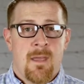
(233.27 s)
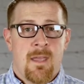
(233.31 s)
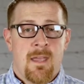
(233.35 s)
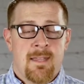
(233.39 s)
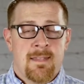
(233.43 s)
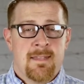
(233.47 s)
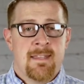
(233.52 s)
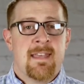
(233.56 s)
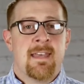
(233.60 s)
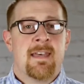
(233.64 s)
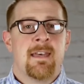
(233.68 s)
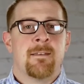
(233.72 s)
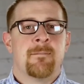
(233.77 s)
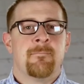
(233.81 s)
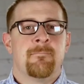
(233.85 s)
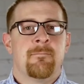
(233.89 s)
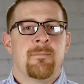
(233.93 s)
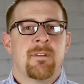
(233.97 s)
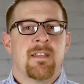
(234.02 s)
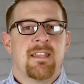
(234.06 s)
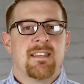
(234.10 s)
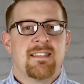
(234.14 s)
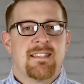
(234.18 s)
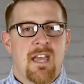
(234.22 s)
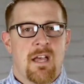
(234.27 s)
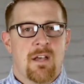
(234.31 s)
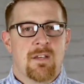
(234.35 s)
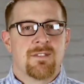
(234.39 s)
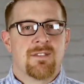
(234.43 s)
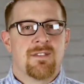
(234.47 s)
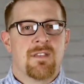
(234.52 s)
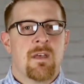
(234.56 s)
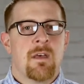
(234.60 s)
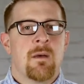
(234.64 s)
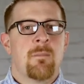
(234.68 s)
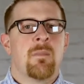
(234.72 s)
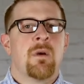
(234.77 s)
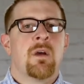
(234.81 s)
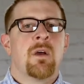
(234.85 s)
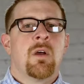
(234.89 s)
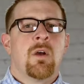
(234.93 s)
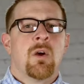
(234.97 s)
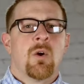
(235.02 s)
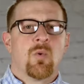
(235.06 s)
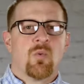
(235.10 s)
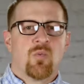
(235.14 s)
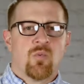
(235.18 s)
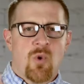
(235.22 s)
And then he tells them,
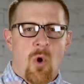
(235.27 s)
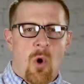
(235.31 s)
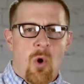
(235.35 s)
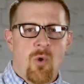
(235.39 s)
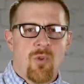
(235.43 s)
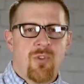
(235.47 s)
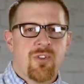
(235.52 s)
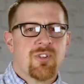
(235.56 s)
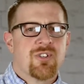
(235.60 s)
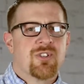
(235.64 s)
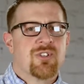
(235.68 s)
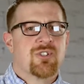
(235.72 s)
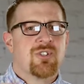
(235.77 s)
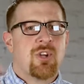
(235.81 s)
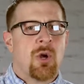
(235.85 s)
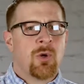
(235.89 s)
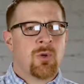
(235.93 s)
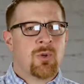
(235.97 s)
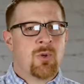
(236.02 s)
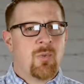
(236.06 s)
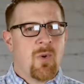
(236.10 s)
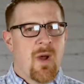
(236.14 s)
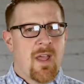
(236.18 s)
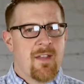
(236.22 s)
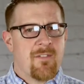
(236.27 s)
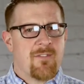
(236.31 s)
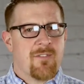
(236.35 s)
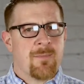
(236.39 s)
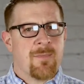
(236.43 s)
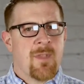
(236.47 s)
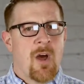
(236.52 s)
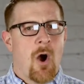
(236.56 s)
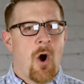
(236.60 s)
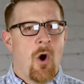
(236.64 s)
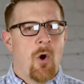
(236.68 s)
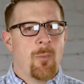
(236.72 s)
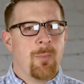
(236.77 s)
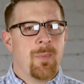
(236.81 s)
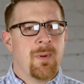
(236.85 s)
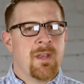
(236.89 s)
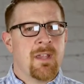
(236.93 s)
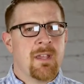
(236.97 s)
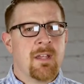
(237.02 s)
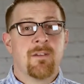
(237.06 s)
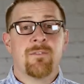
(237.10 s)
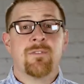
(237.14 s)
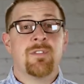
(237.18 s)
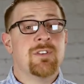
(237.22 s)
"Roll the stone away from the
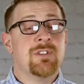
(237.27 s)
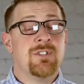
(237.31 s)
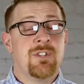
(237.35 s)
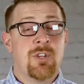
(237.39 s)
opening of the